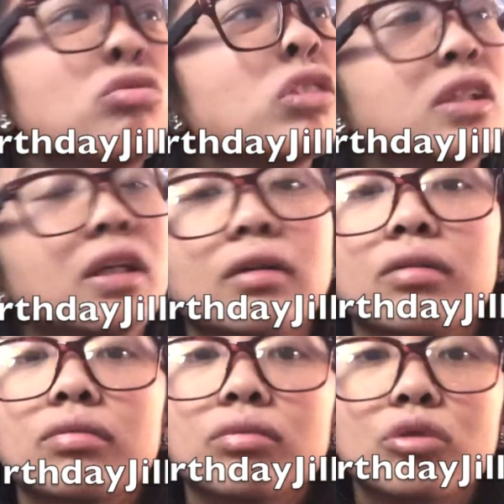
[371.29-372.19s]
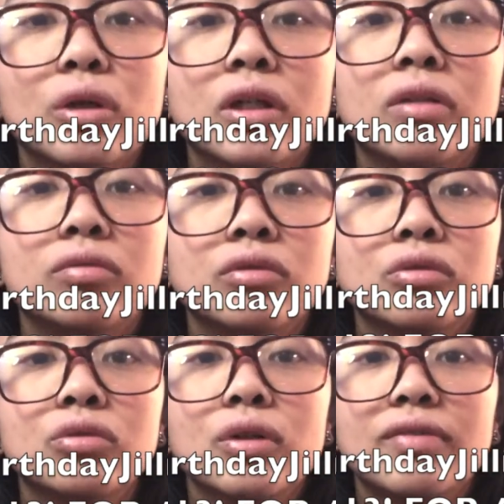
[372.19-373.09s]
I could say 20,
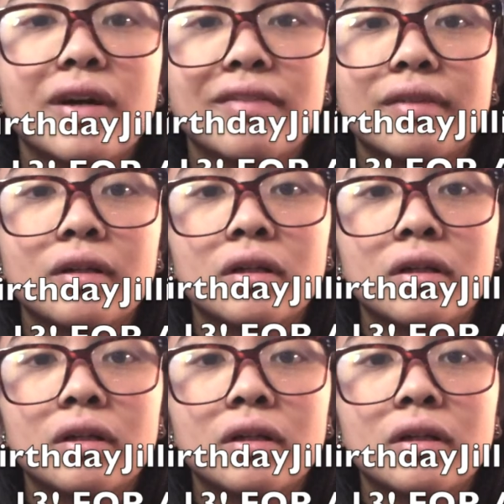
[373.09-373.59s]
25.